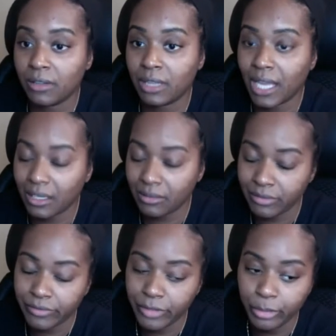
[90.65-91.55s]
lack of
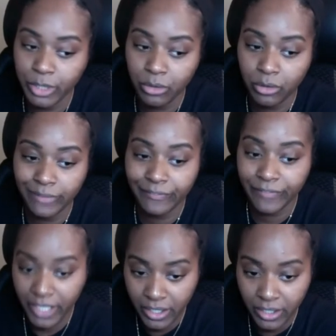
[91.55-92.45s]
fulfillment, or
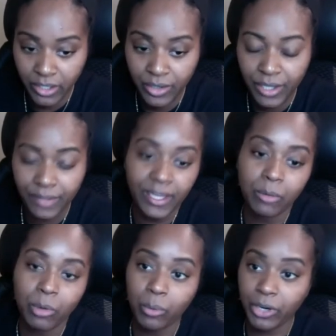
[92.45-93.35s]
fear that it
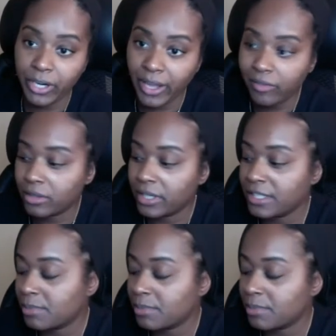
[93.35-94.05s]
won't work out for us.